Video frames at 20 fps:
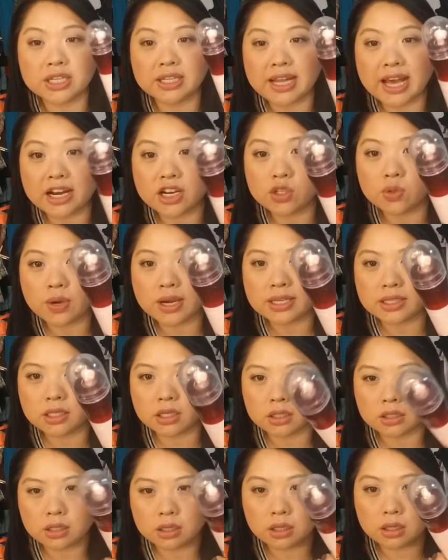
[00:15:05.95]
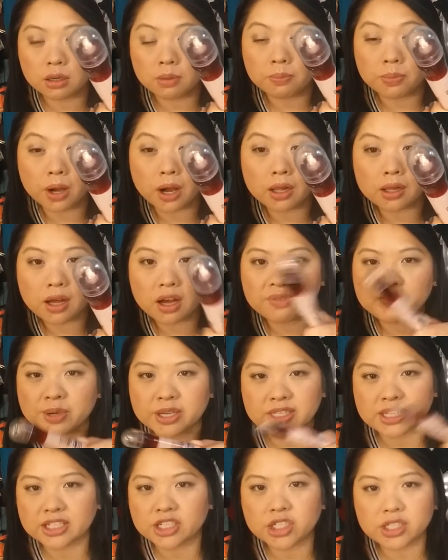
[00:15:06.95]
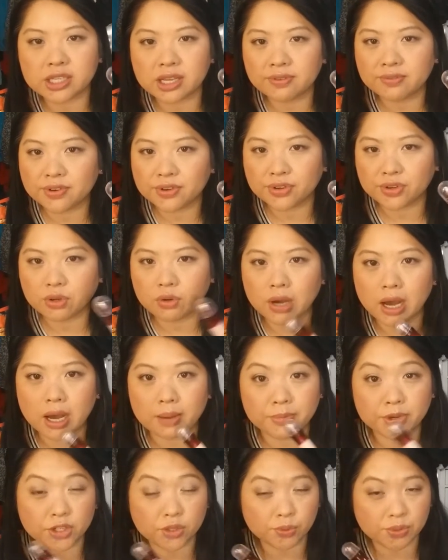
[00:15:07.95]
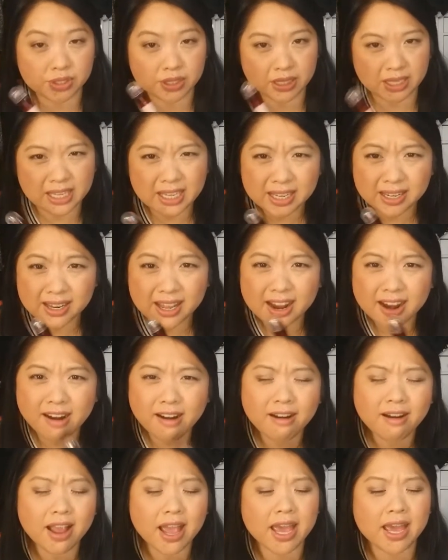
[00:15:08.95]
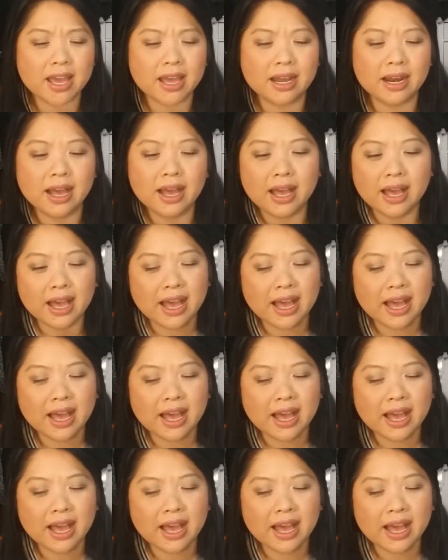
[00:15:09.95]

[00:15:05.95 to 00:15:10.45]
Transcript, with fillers: and that is why I took the little ball off because I just never knew how much was in there, and